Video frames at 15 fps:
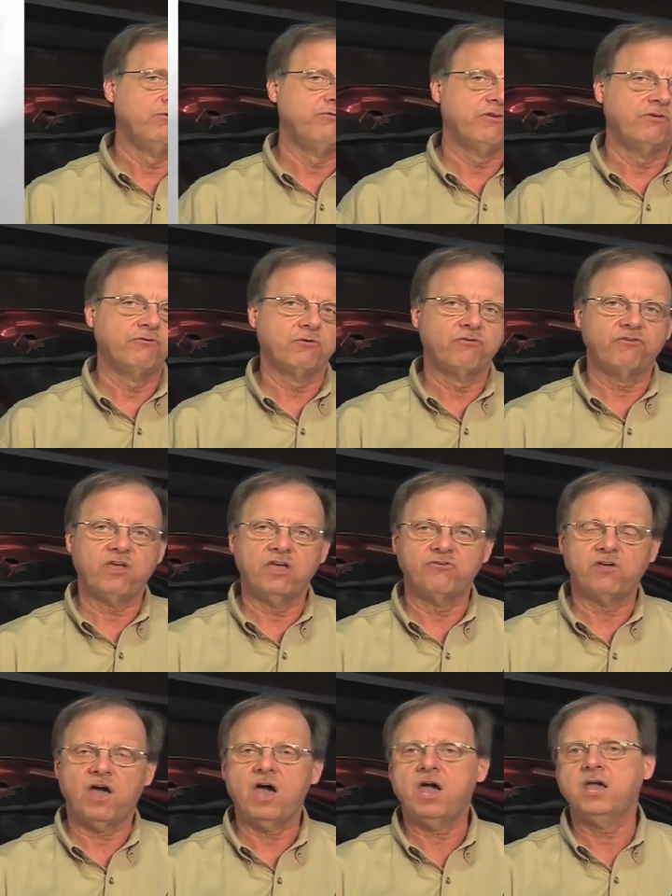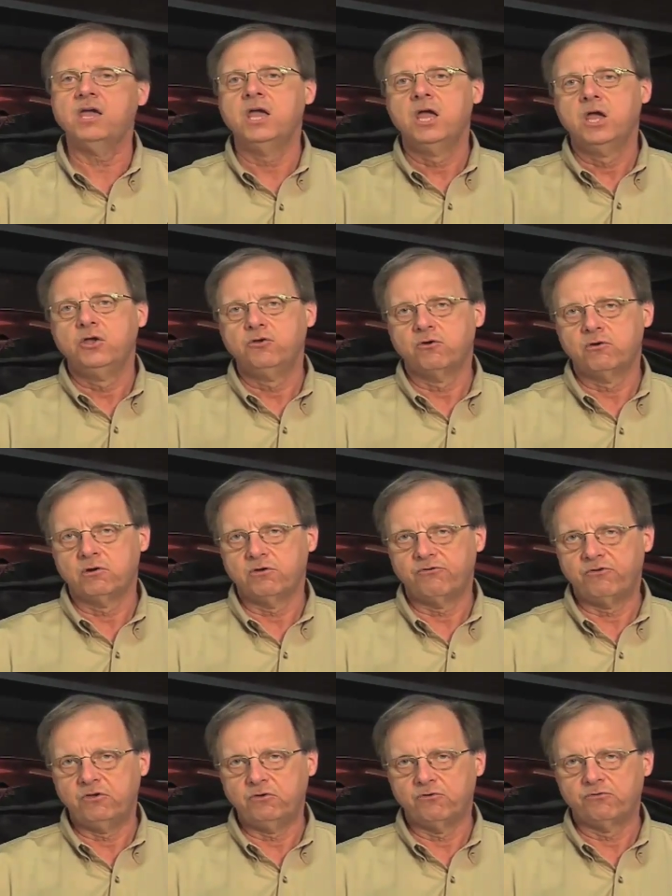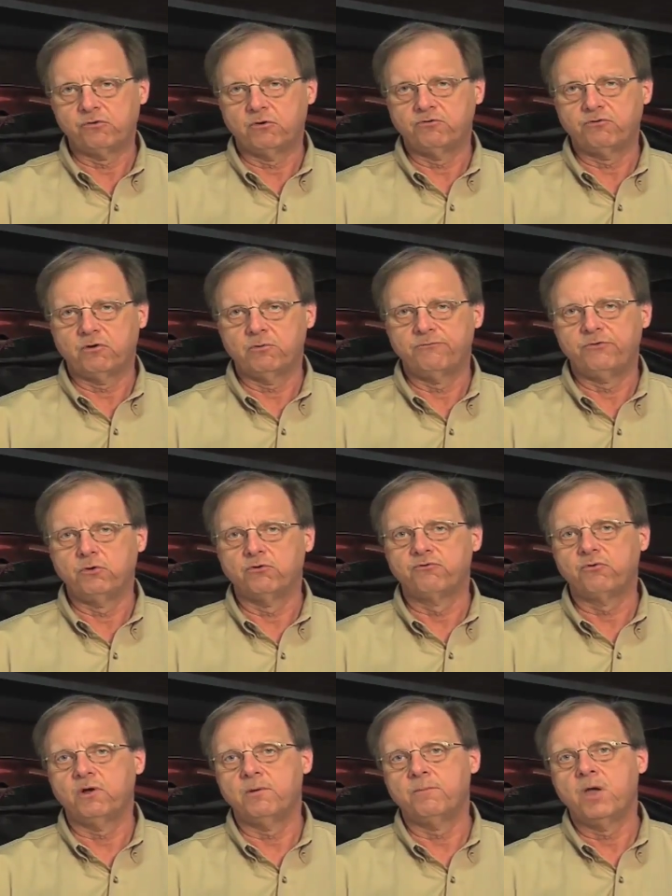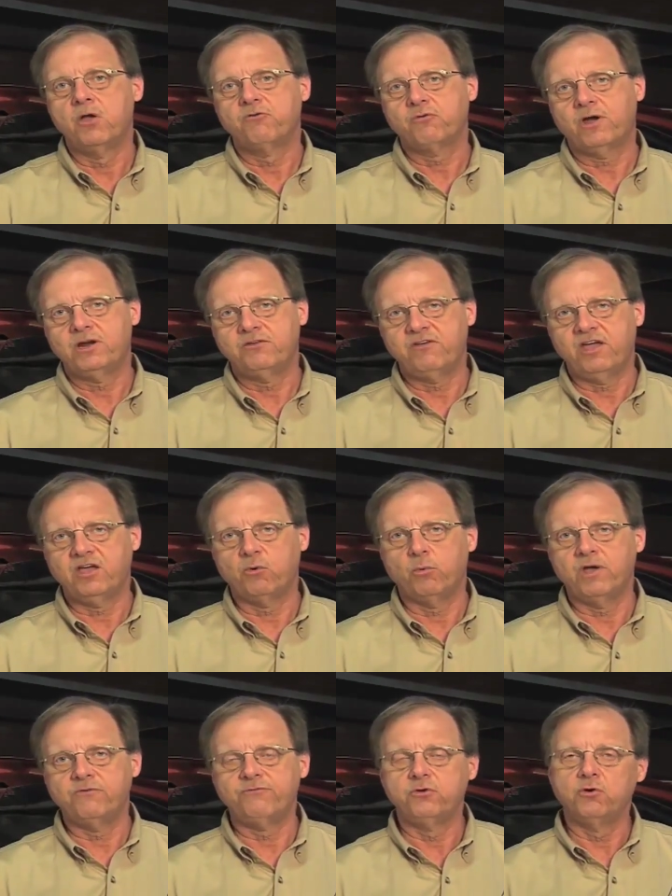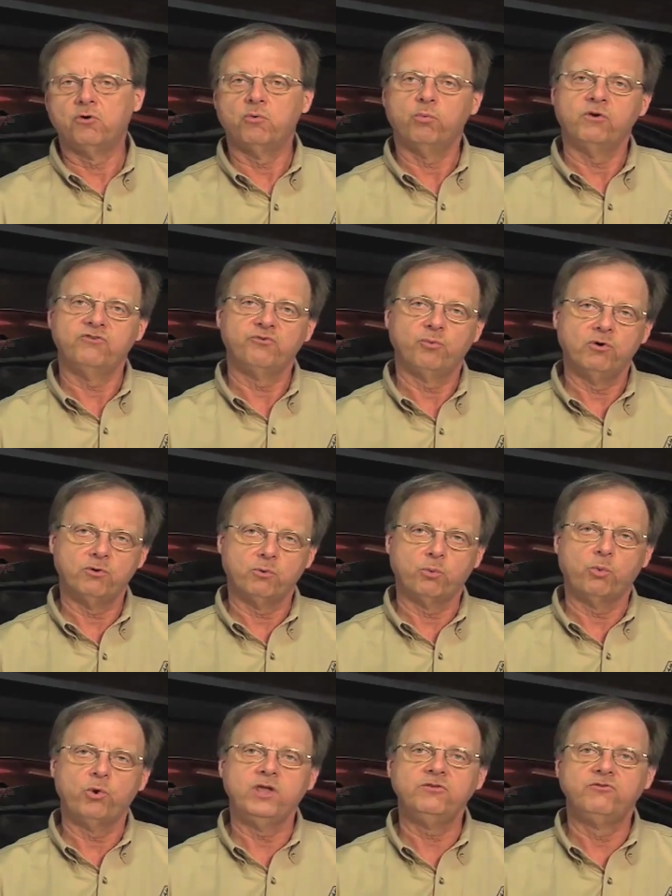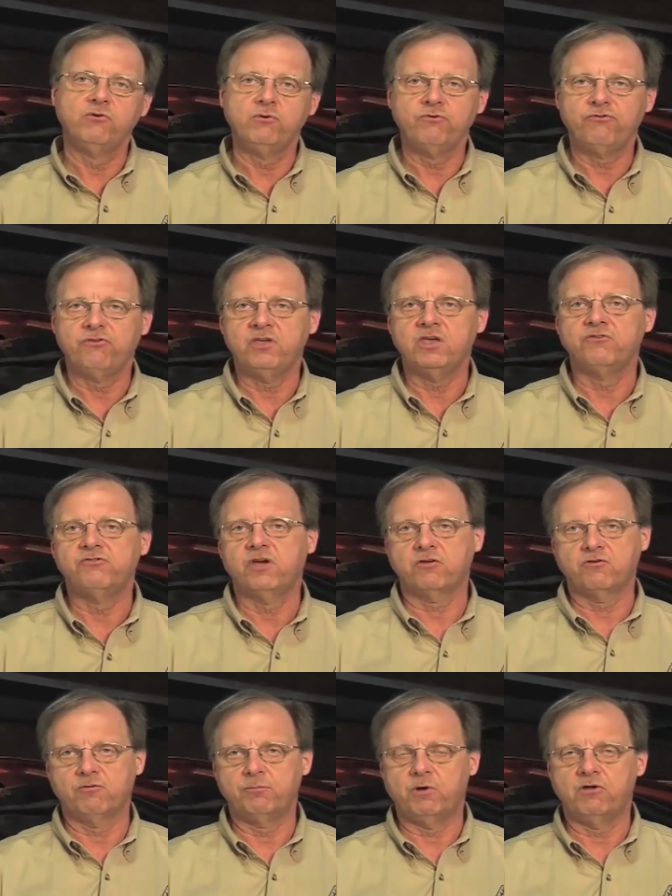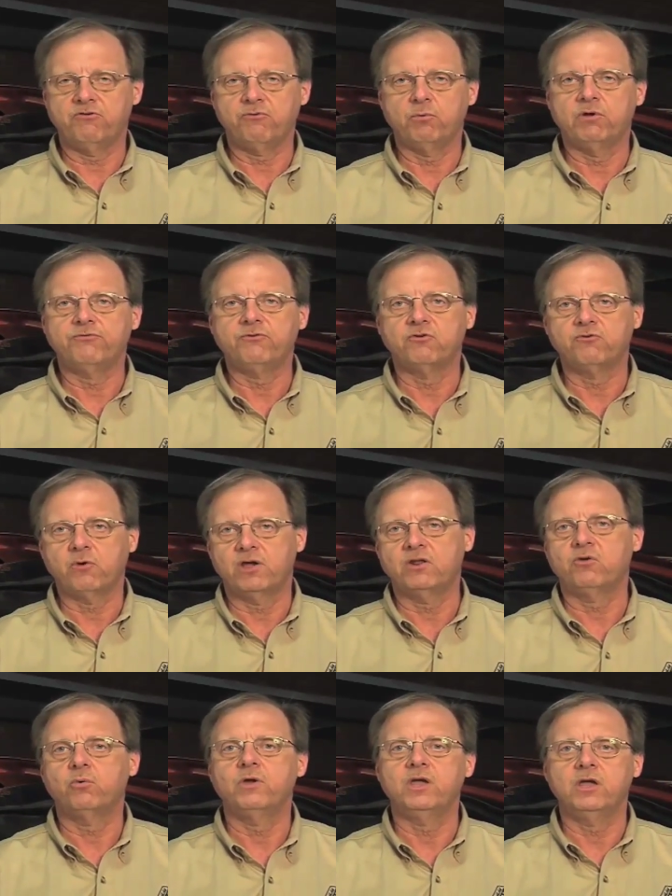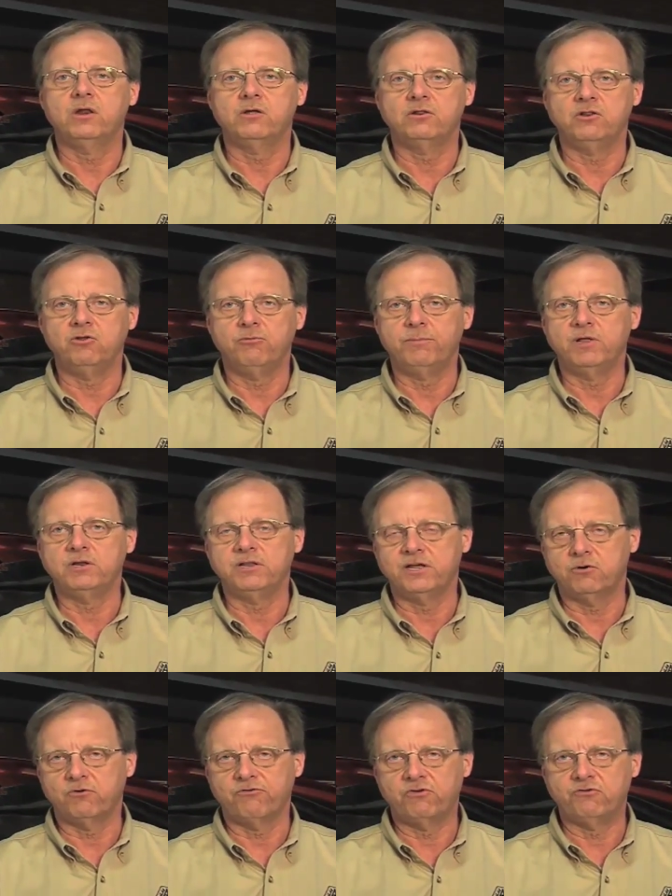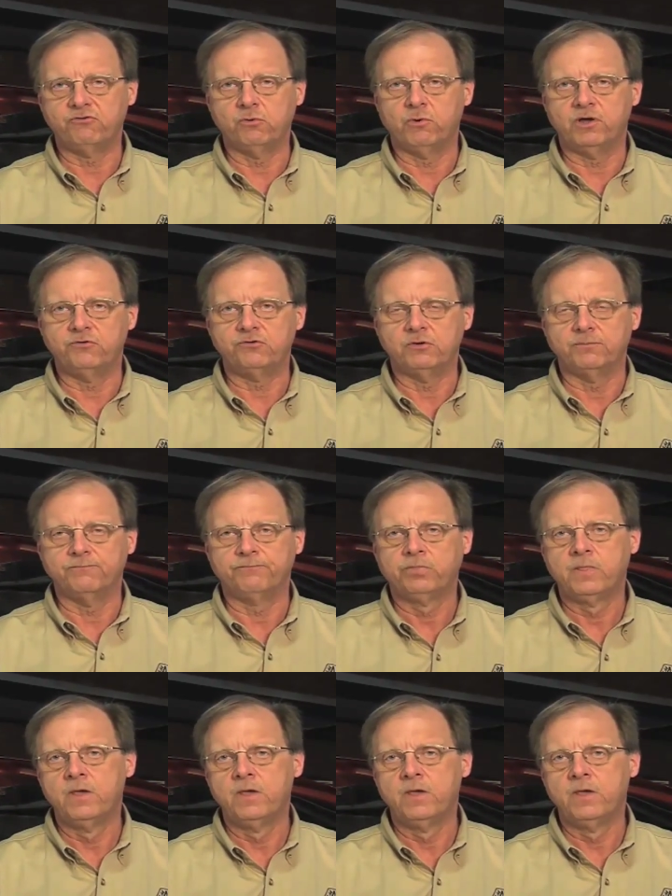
O2 sensor stays high, you're going to see your short-term fuel trim try to take away fuel, which will reduce the injector pulse width to try to create a little bit leaner situation.